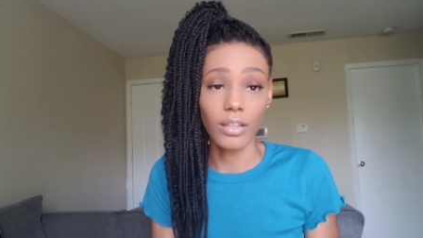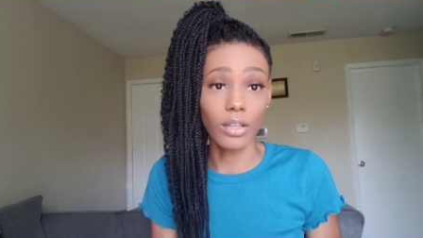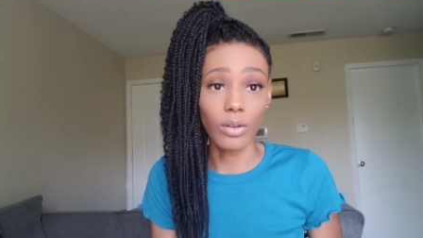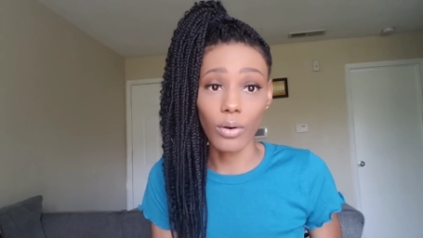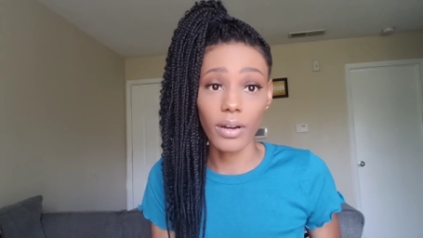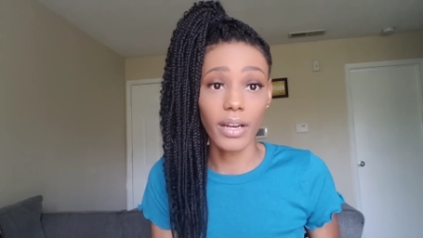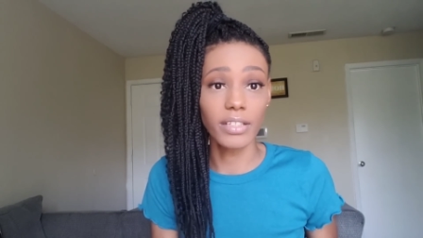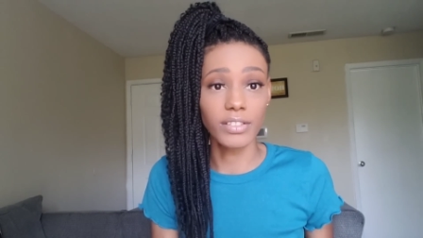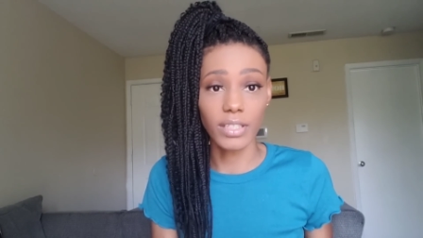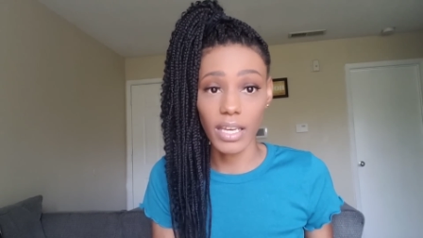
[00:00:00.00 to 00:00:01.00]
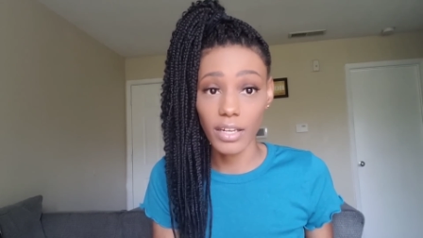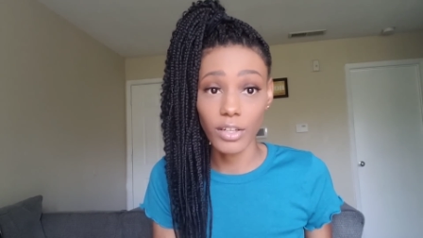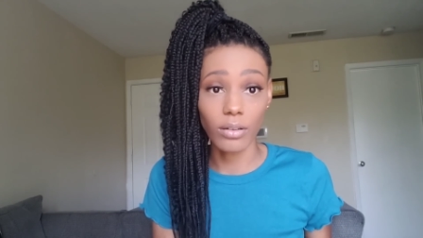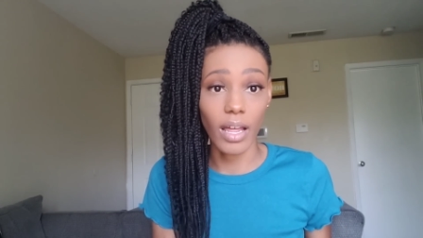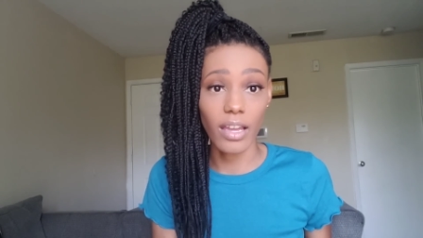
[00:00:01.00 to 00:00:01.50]
the Lord is in
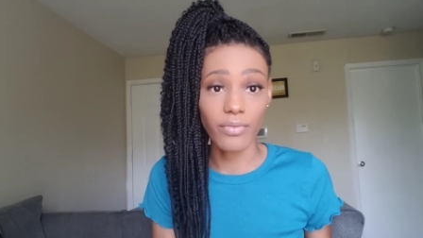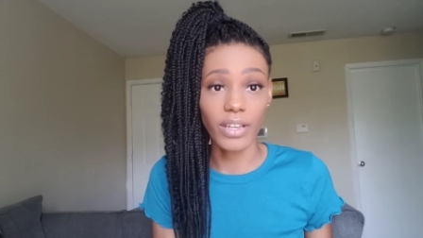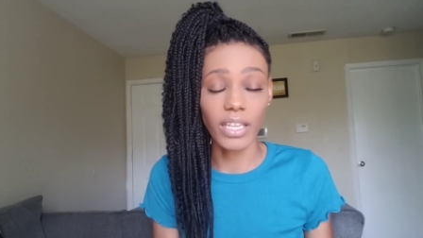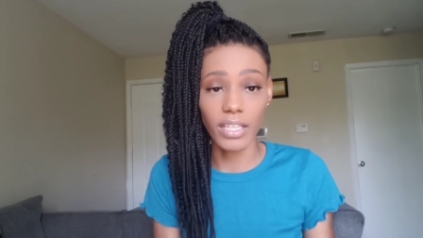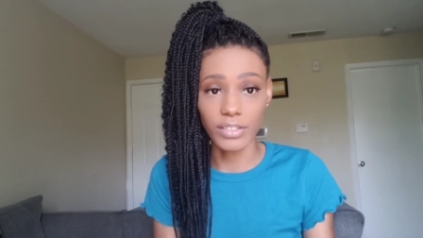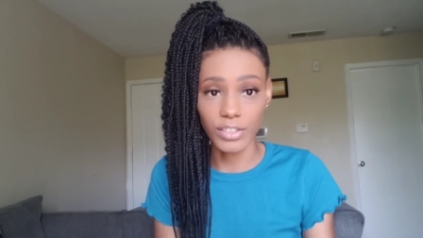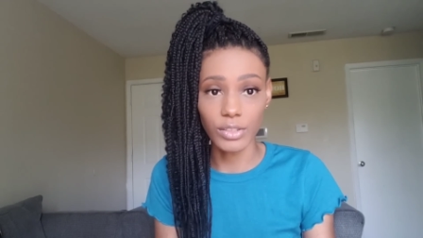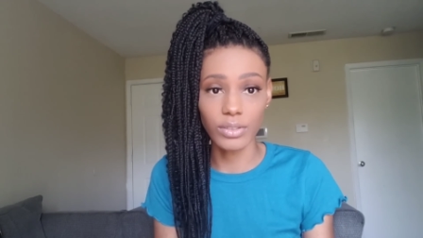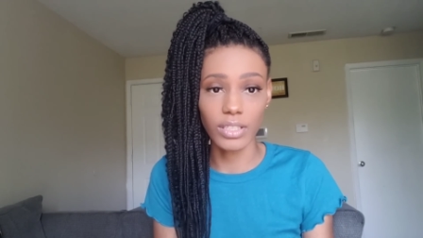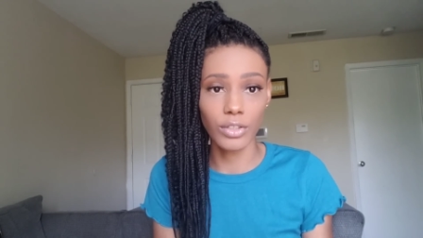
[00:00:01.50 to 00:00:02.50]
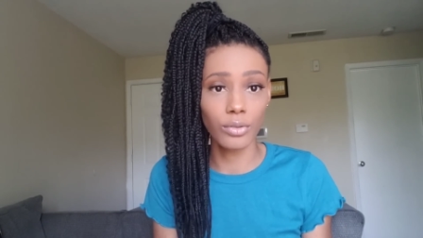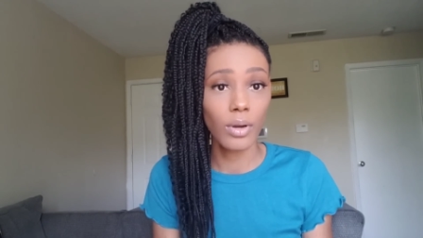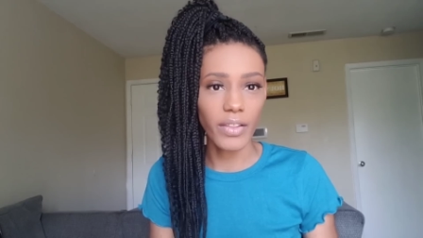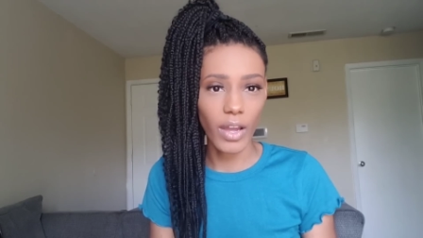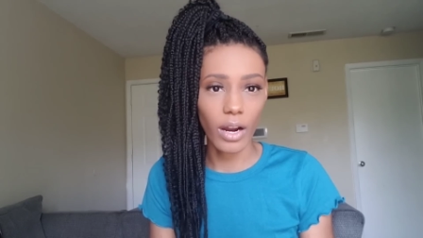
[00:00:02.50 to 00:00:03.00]
your life and he is using you
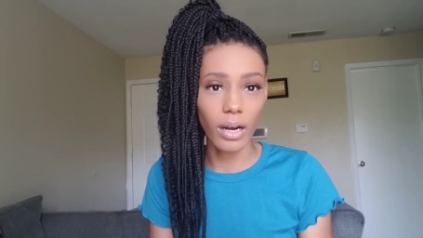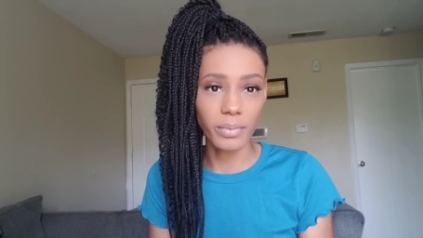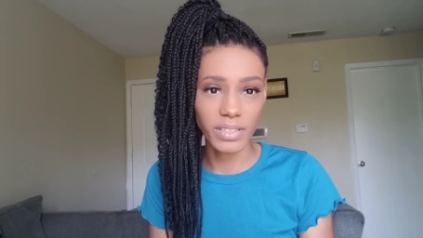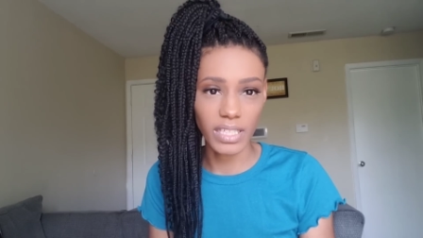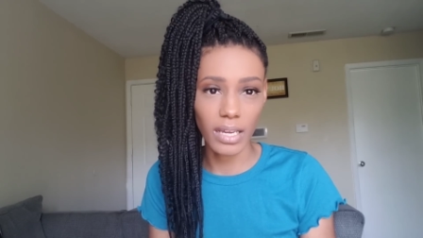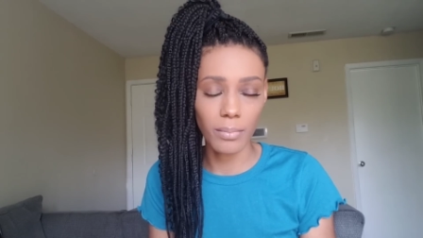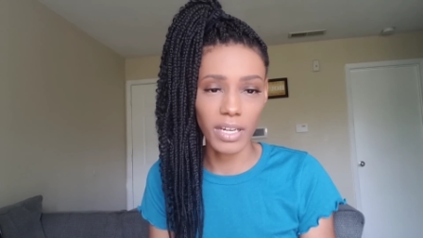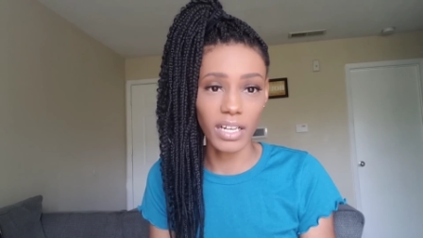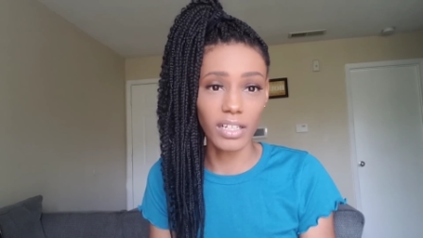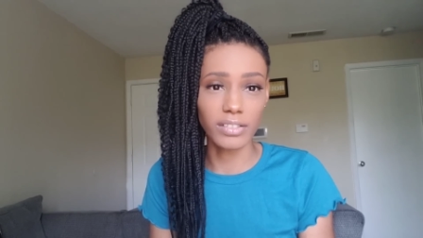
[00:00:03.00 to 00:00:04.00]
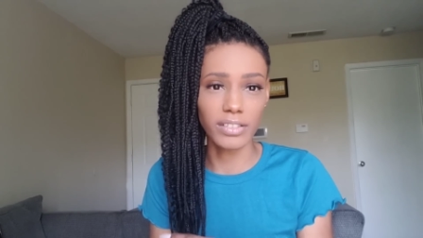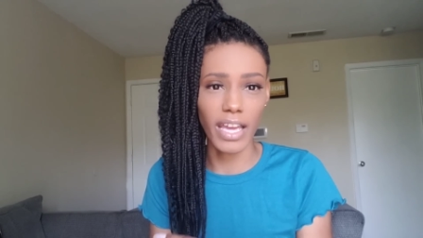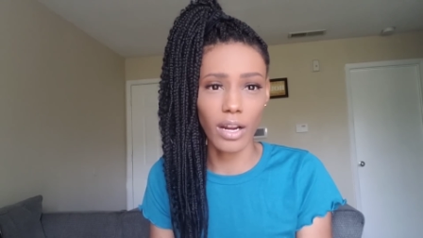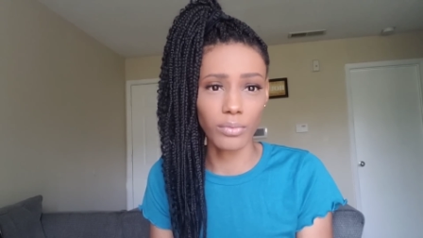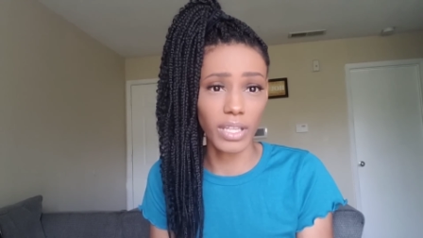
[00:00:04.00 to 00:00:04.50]
and they're upset because
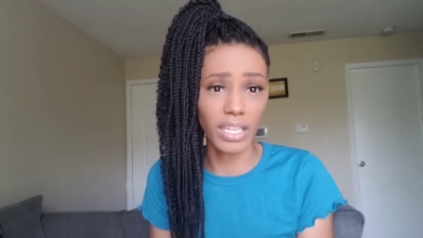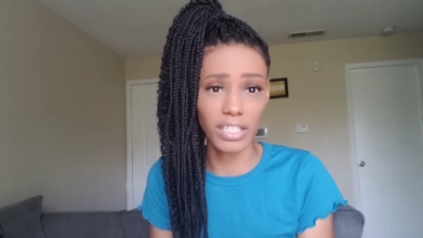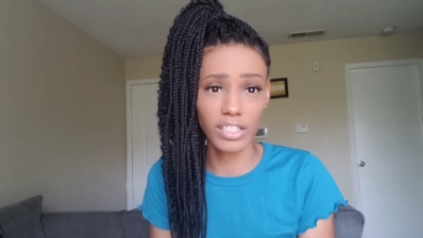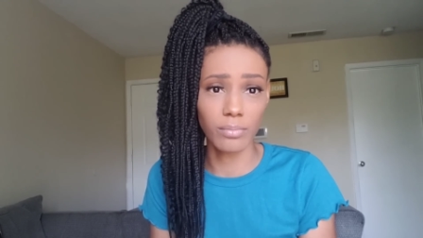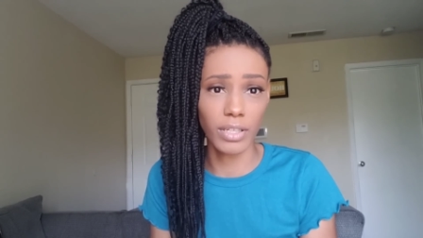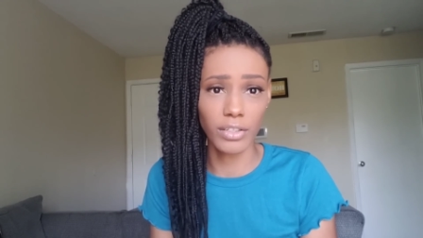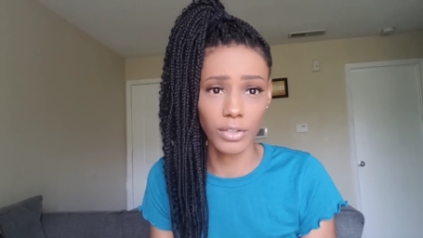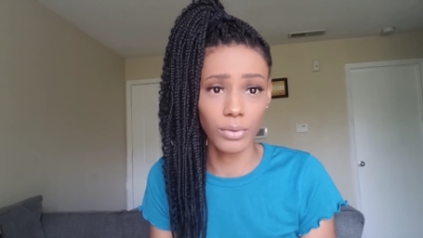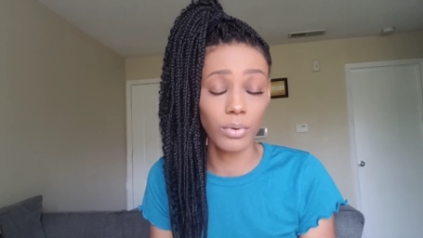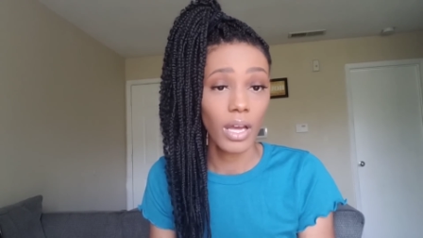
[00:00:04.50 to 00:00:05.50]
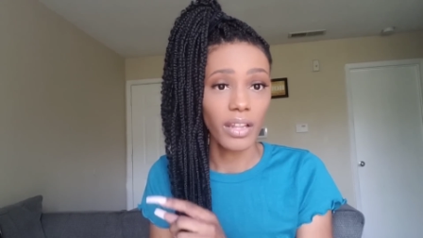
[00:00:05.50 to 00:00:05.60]
they don't think it should be you.